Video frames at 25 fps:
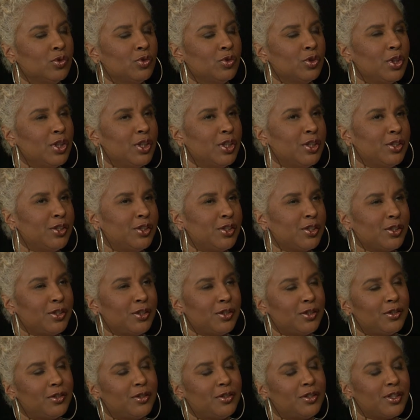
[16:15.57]
it just
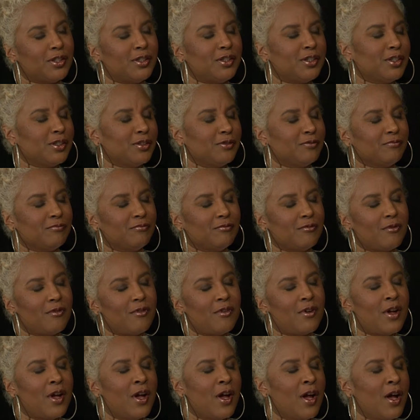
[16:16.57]
doesn't.
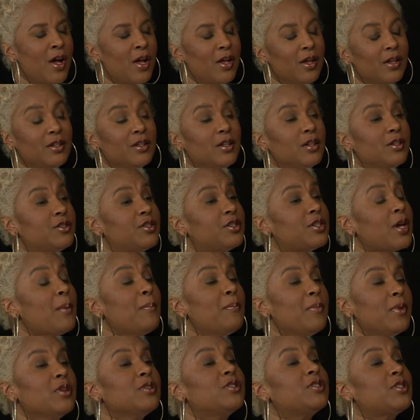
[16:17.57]
Some
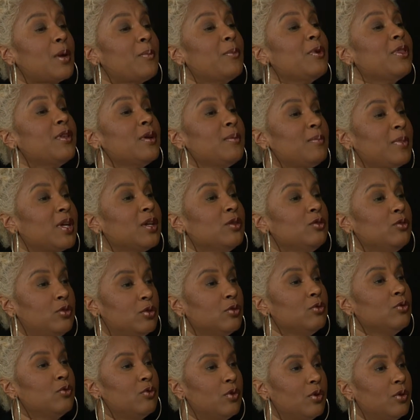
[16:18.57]
of them can do
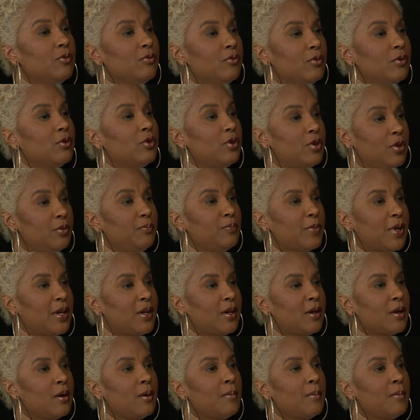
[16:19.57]
good makeup,